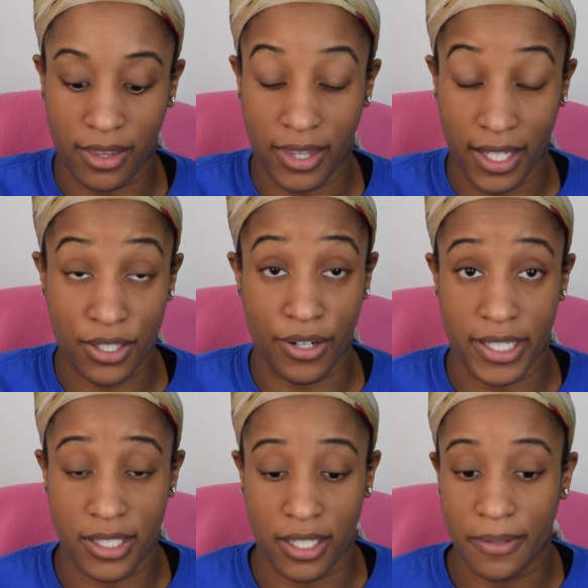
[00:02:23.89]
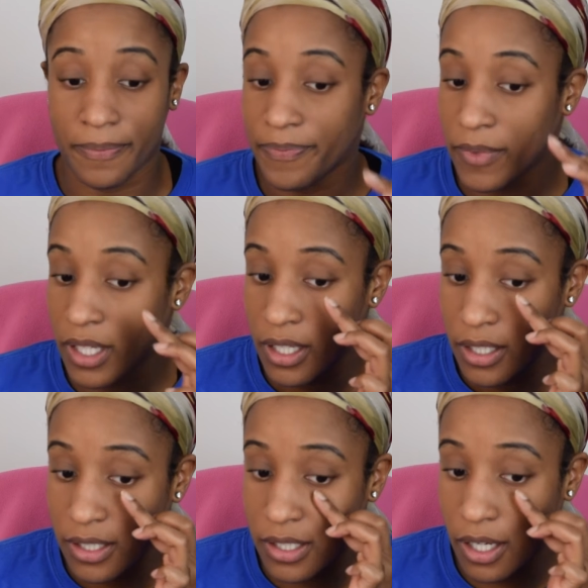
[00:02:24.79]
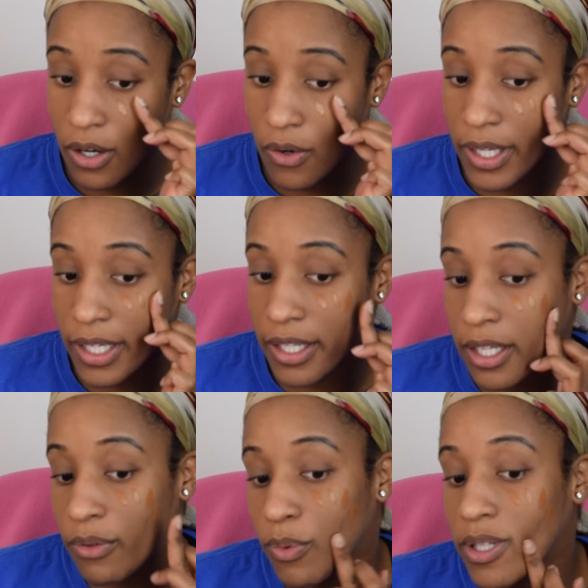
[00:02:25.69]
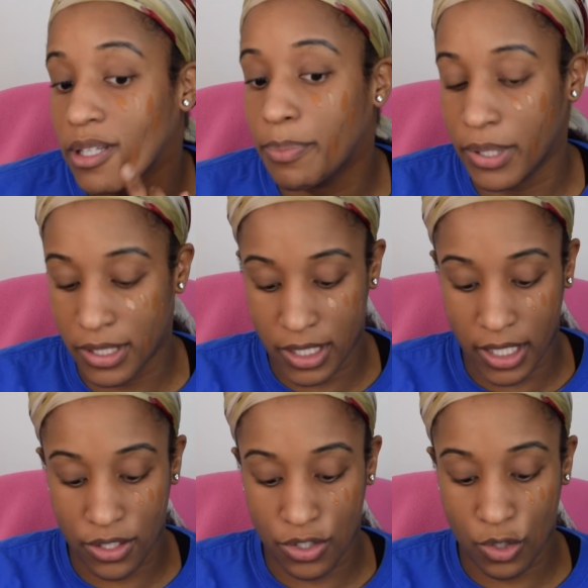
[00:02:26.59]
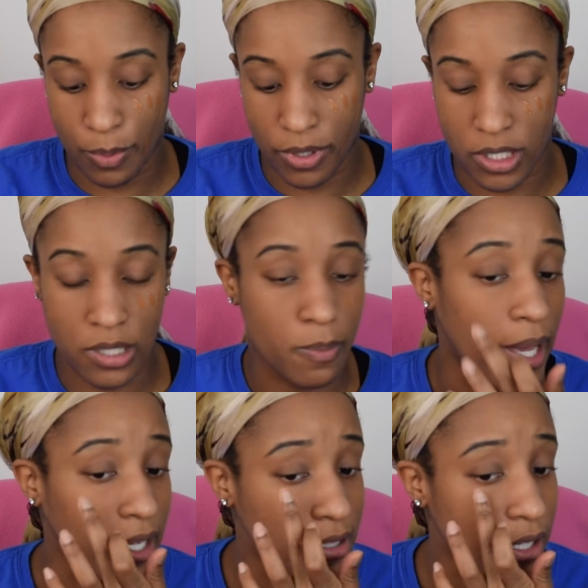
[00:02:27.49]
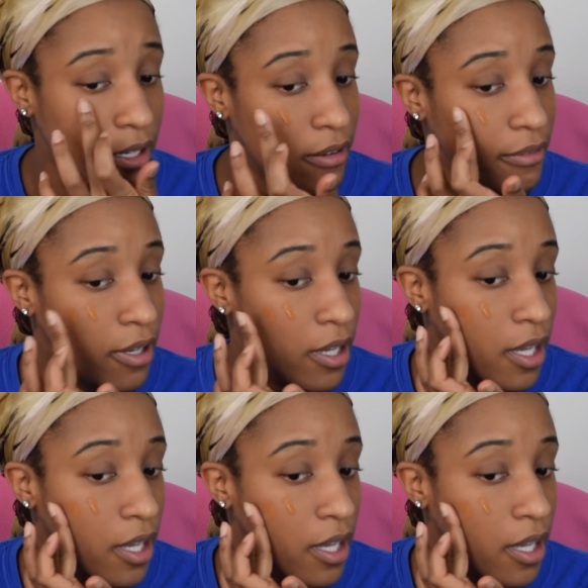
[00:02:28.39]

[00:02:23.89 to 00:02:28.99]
That's crazy. So it really puts into perspective